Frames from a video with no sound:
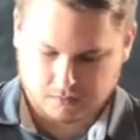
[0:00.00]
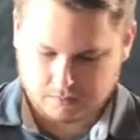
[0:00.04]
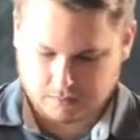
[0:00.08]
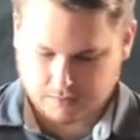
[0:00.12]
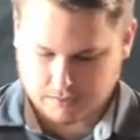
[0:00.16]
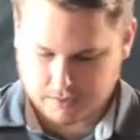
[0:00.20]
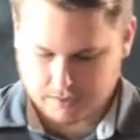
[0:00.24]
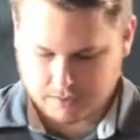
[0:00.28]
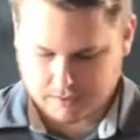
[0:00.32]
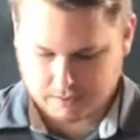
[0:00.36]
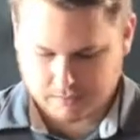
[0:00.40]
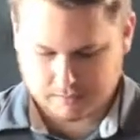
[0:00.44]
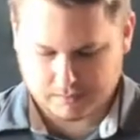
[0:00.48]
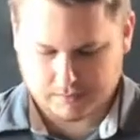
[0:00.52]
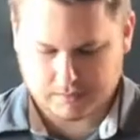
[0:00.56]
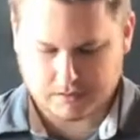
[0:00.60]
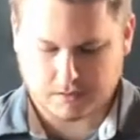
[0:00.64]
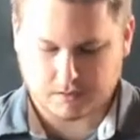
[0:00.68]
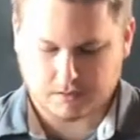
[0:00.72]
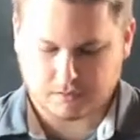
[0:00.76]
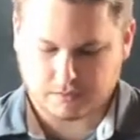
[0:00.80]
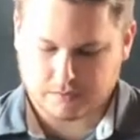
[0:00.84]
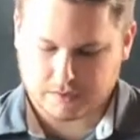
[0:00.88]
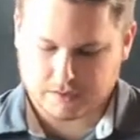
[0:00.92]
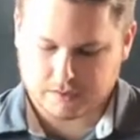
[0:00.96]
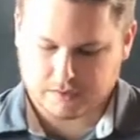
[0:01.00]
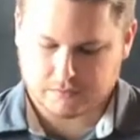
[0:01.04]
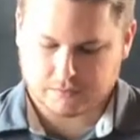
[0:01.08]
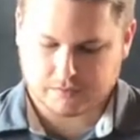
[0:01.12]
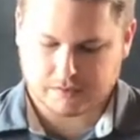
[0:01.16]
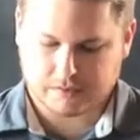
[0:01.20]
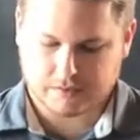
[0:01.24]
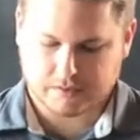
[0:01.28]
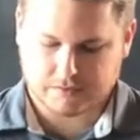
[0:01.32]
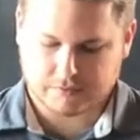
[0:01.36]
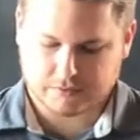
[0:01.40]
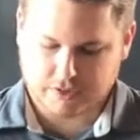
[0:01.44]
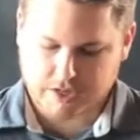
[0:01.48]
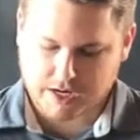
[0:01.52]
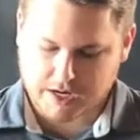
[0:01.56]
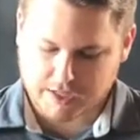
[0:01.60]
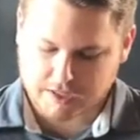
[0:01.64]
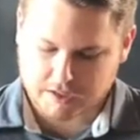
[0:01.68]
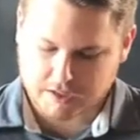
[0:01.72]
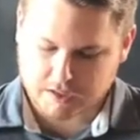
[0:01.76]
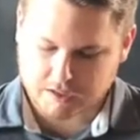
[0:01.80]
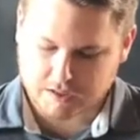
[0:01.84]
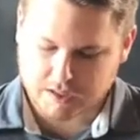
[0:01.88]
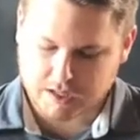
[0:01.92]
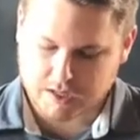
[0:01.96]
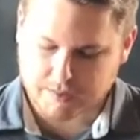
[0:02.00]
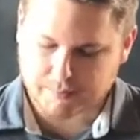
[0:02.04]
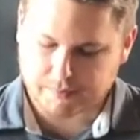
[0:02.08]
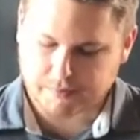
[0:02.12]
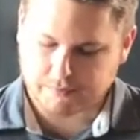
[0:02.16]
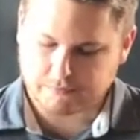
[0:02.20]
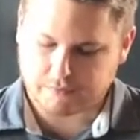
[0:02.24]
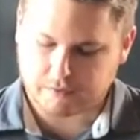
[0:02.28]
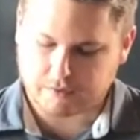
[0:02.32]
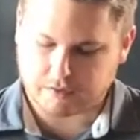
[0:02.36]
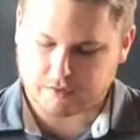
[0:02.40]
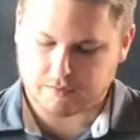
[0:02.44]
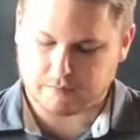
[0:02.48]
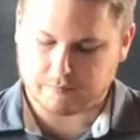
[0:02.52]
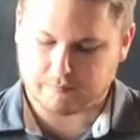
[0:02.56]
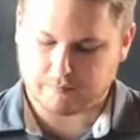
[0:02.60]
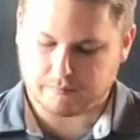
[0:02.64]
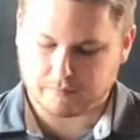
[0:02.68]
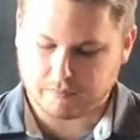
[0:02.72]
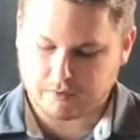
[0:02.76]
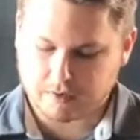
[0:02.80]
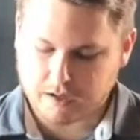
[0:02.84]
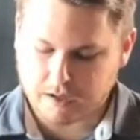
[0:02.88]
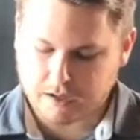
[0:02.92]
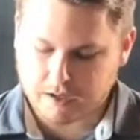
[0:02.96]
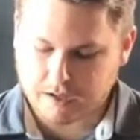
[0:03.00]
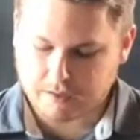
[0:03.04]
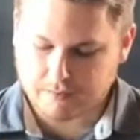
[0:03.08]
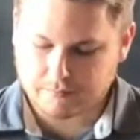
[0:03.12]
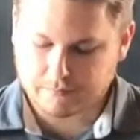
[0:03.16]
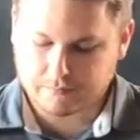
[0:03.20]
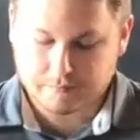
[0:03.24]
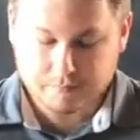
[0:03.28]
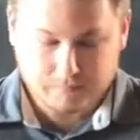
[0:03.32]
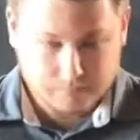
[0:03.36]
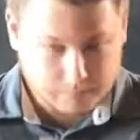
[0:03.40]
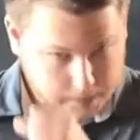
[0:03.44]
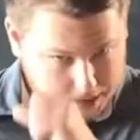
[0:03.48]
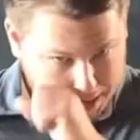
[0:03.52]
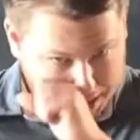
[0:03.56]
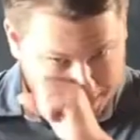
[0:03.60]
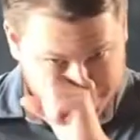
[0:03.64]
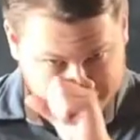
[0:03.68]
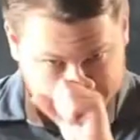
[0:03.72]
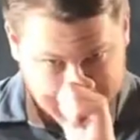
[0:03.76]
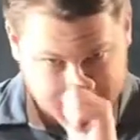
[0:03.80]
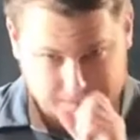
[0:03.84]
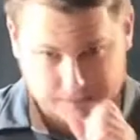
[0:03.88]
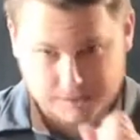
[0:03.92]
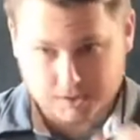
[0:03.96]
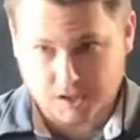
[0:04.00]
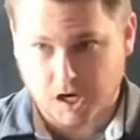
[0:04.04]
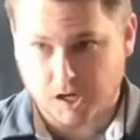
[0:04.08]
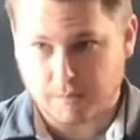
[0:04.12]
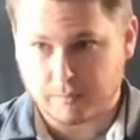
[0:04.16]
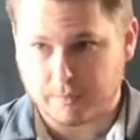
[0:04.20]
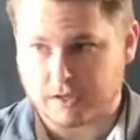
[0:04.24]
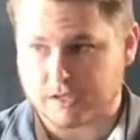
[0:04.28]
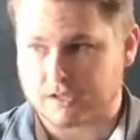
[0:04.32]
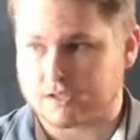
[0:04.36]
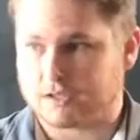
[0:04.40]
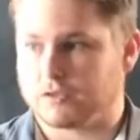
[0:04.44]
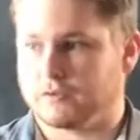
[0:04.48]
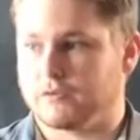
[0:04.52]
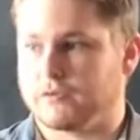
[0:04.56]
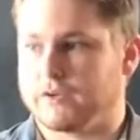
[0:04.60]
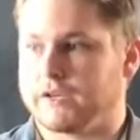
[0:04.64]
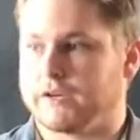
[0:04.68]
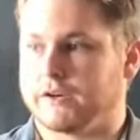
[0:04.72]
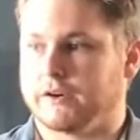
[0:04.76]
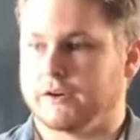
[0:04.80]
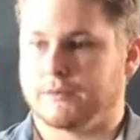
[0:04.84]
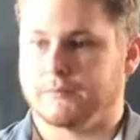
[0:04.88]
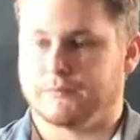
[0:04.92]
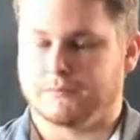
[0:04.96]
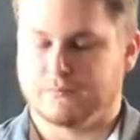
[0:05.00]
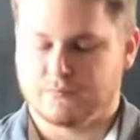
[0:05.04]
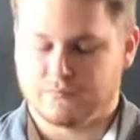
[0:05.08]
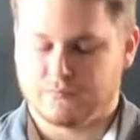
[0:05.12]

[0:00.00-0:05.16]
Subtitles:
Okay, so this was his rejection attempts from becoming a Starbucks greeter.